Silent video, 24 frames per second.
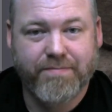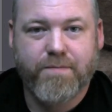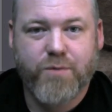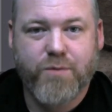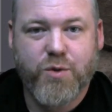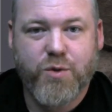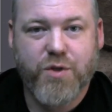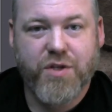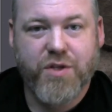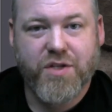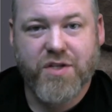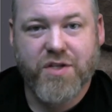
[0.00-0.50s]

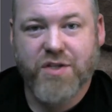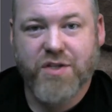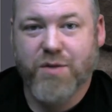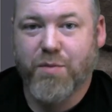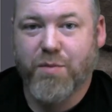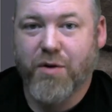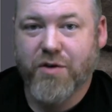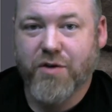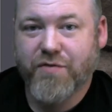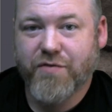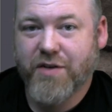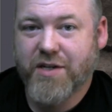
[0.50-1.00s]
So this is a
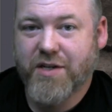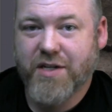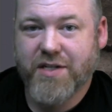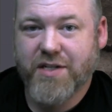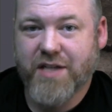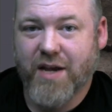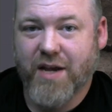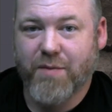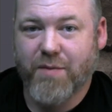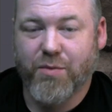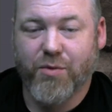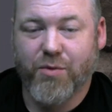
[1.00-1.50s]
perfect
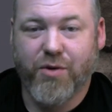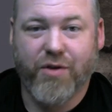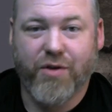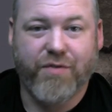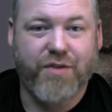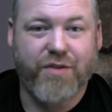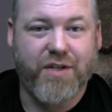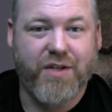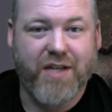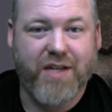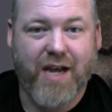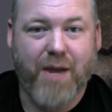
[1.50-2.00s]
example
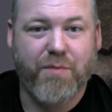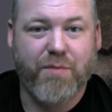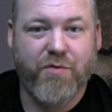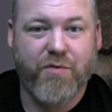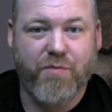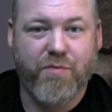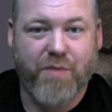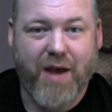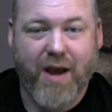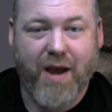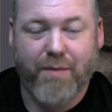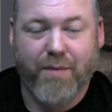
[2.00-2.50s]
of the type
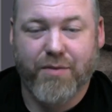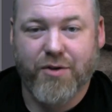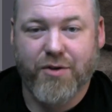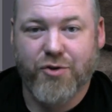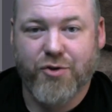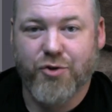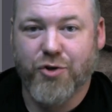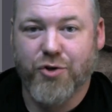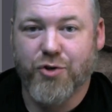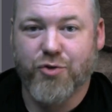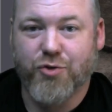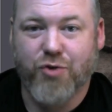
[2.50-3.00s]
of map
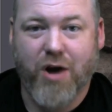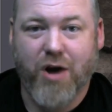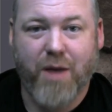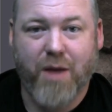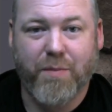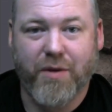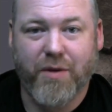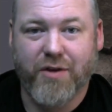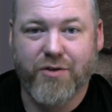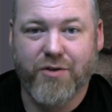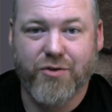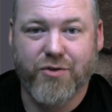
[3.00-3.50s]
that you can
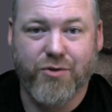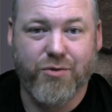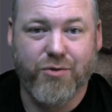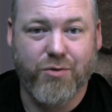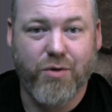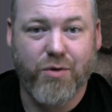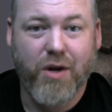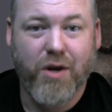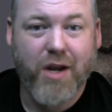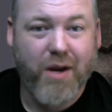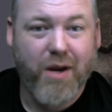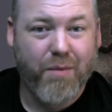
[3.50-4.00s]
drop
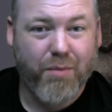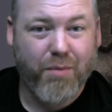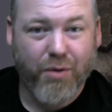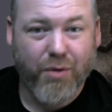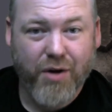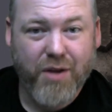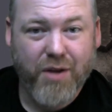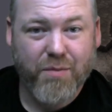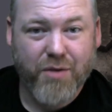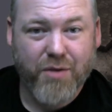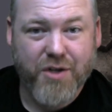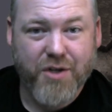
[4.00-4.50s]
into
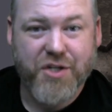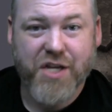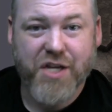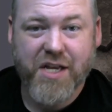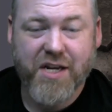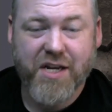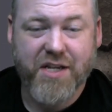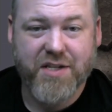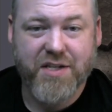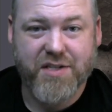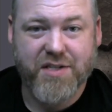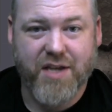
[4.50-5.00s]
pretty much
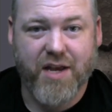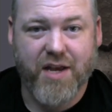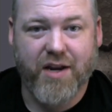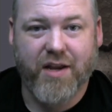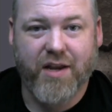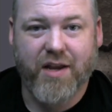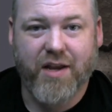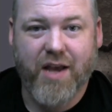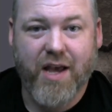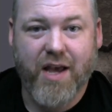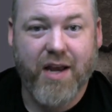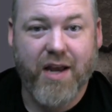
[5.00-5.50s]
any
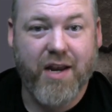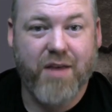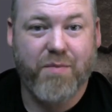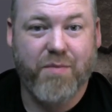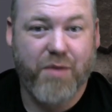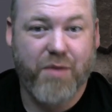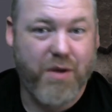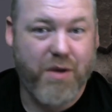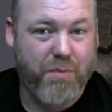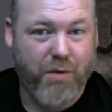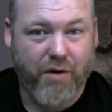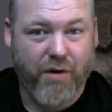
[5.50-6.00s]
setting and it
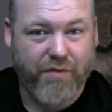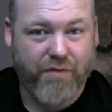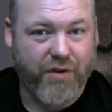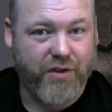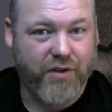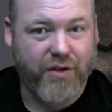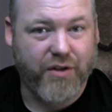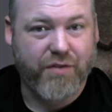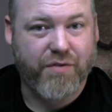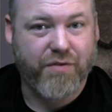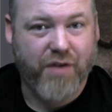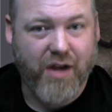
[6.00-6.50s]
be
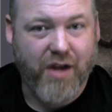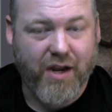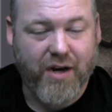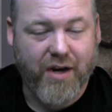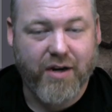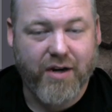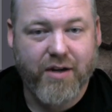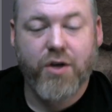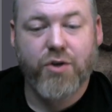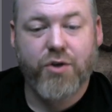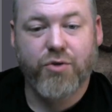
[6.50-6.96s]
perfectly fine.